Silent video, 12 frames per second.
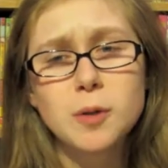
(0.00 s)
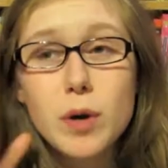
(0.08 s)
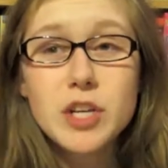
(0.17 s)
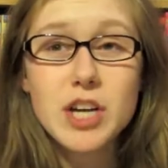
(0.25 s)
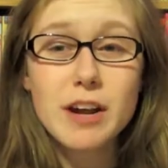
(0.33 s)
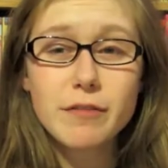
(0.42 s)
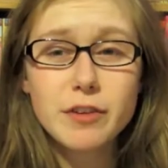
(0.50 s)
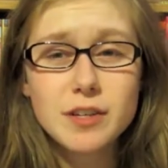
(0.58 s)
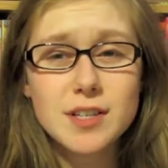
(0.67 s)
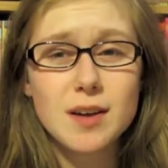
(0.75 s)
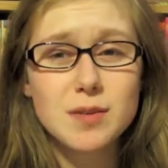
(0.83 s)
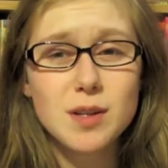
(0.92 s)
which at
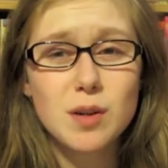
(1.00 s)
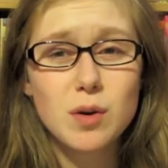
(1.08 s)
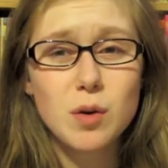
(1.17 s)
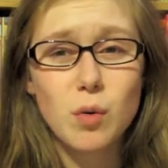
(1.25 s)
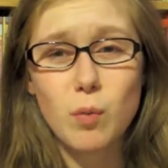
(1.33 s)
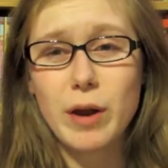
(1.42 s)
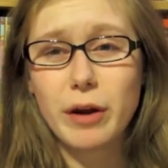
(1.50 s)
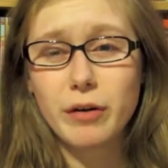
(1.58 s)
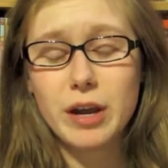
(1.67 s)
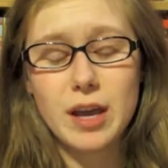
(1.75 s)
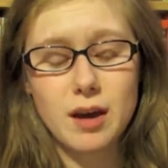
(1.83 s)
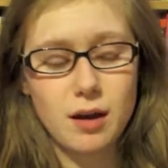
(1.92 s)
first I was a little
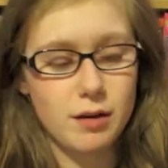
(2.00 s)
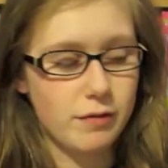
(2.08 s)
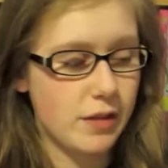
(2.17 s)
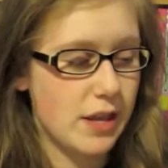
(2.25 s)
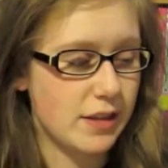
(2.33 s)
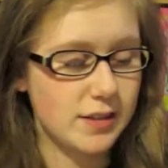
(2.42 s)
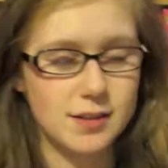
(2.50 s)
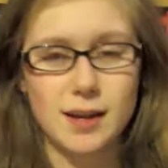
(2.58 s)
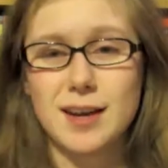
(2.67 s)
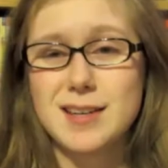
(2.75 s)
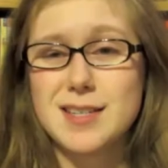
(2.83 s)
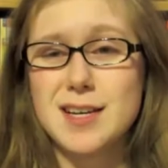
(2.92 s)
wary of this
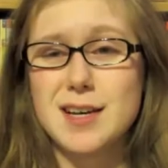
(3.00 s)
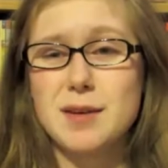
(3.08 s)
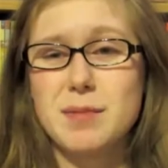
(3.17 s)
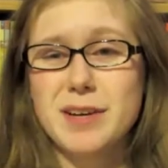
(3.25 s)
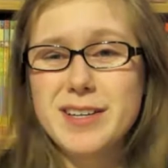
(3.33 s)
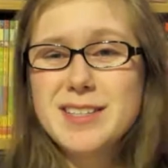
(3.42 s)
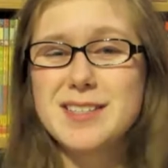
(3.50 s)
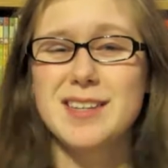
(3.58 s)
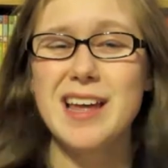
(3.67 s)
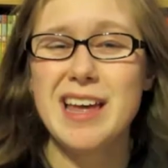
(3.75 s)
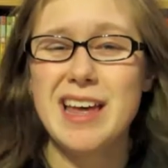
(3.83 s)
idea because